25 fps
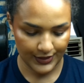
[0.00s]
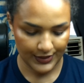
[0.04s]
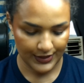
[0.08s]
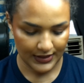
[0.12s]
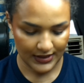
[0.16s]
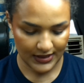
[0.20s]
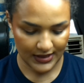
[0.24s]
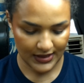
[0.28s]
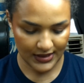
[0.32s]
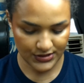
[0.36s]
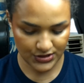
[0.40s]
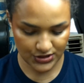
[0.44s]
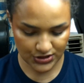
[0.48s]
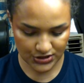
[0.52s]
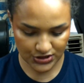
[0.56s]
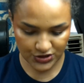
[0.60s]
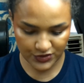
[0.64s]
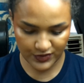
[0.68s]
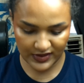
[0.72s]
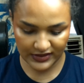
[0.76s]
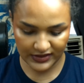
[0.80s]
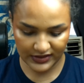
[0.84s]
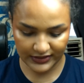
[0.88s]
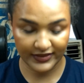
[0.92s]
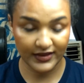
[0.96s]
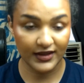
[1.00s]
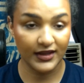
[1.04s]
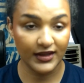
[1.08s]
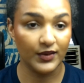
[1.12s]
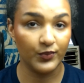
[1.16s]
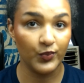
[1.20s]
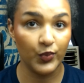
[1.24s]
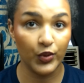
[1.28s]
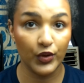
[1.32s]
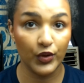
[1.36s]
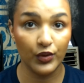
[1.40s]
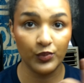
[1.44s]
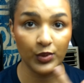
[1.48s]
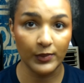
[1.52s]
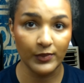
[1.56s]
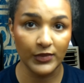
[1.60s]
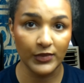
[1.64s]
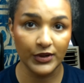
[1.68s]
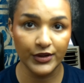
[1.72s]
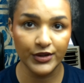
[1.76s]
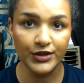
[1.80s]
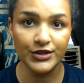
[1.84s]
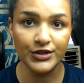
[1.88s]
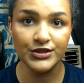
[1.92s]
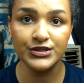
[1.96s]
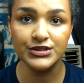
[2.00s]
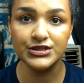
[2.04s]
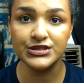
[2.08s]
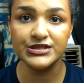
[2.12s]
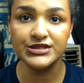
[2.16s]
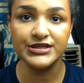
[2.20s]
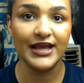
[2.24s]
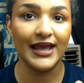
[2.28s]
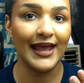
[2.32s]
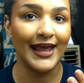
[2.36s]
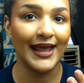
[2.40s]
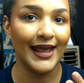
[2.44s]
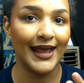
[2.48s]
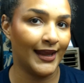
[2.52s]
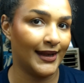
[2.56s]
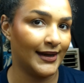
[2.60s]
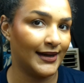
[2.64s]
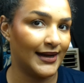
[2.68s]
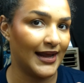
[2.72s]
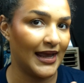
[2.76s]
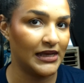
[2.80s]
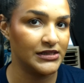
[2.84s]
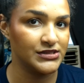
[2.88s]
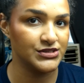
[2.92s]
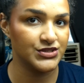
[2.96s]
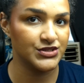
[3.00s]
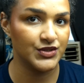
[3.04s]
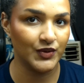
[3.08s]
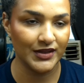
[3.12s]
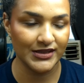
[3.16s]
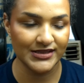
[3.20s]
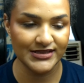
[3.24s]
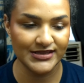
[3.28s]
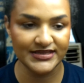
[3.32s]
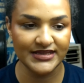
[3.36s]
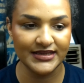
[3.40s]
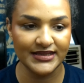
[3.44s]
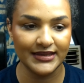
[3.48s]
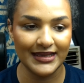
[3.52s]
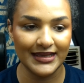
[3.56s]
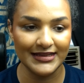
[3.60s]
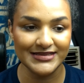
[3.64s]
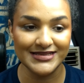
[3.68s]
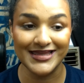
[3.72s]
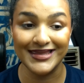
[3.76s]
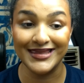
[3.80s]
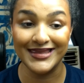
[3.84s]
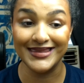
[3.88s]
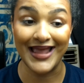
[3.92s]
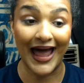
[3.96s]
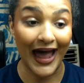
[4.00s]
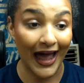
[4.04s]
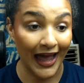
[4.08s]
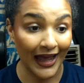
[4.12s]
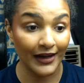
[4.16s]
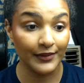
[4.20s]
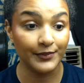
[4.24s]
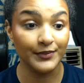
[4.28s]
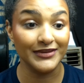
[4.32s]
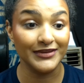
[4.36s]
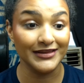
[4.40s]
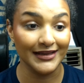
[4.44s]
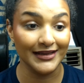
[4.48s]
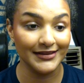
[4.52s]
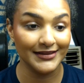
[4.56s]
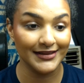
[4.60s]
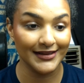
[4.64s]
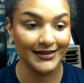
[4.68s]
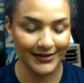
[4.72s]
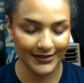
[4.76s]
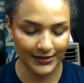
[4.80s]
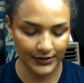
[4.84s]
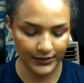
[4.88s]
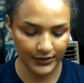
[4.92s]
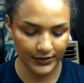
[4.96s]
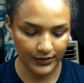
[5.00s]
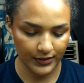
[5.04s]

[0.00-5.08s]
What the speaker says: I'm just doing the perimeters, and as you can see, that's not blended,